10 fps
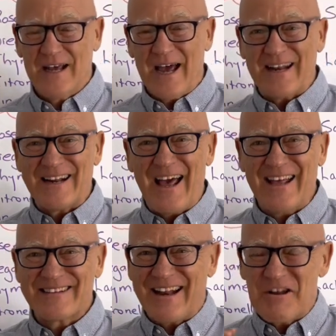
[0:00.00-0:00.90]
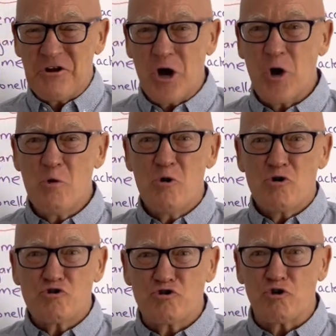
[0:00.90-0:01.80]
and it has no
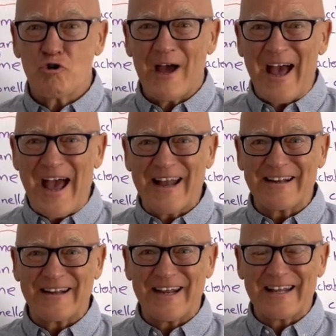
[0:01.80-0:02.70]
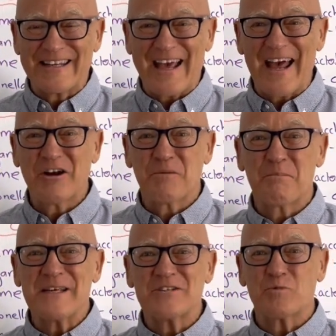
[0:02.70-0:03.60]
sugar added. It cannot
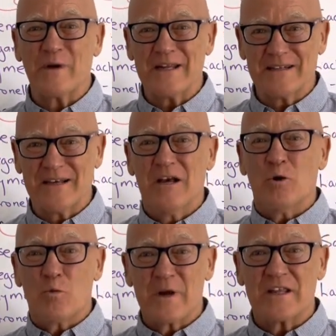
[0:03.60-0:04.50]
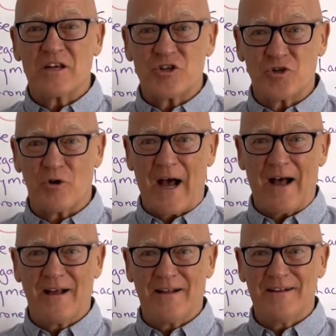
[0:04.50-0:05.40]
be sweetened with sugar.
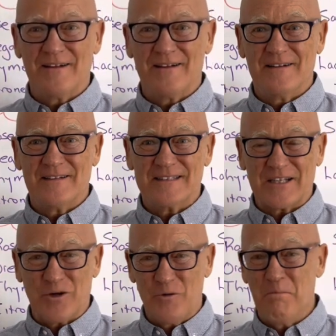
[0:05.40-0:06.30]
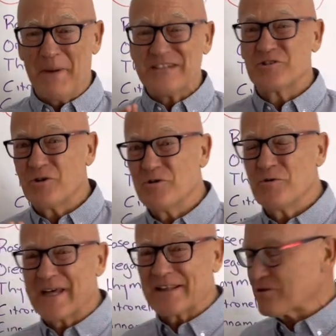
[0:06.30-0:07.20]
So make sure you
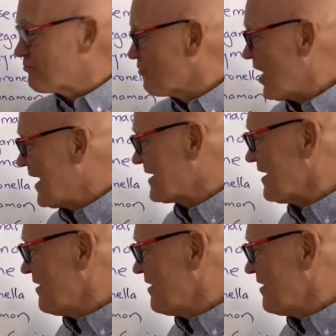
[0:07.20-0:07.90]
get the right